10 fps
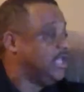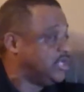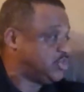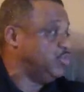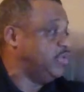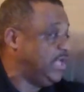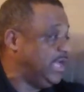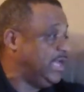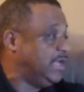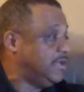yes, you
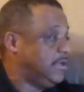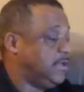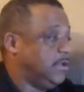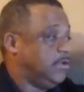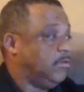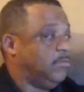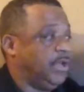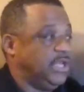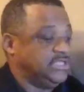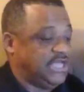did,
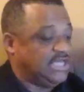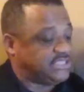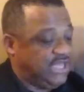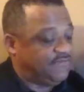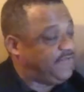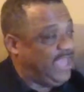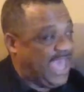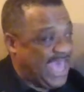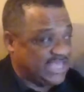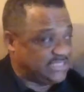but it's as if he
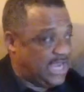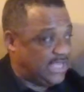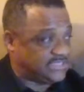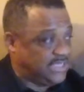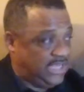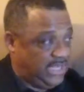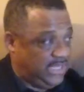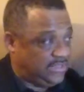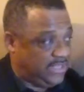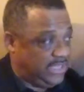has not said
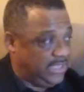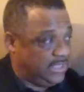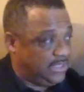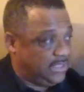anything.